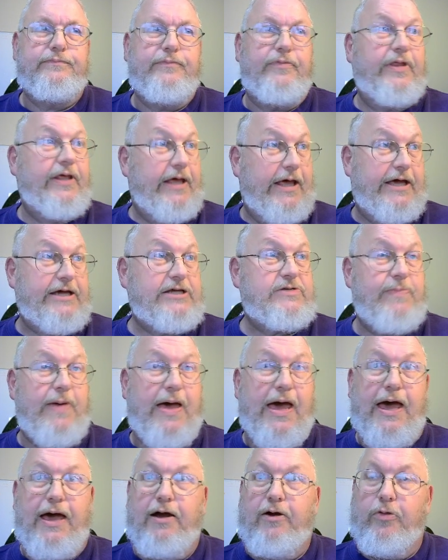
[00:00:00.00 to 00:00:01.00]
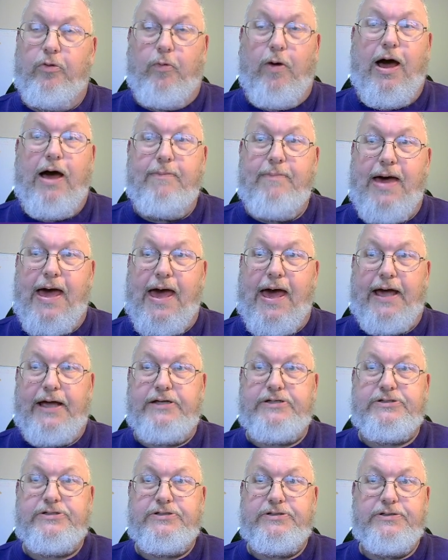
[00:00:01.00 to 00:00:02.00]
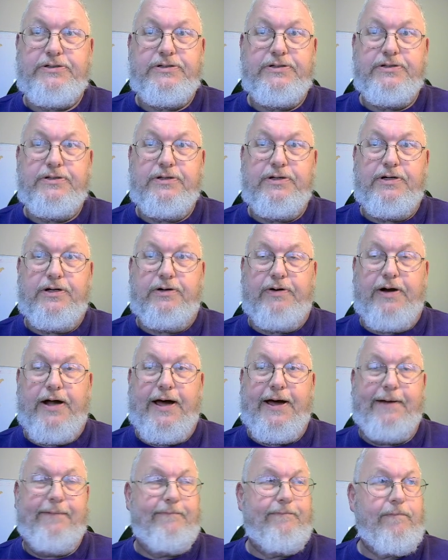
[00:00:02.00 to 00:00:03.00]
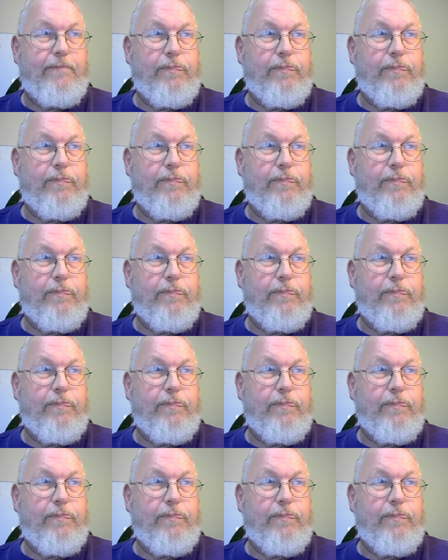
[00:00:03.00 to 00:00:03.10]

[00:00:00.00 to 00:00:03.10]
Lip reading: x max or the y max. All right,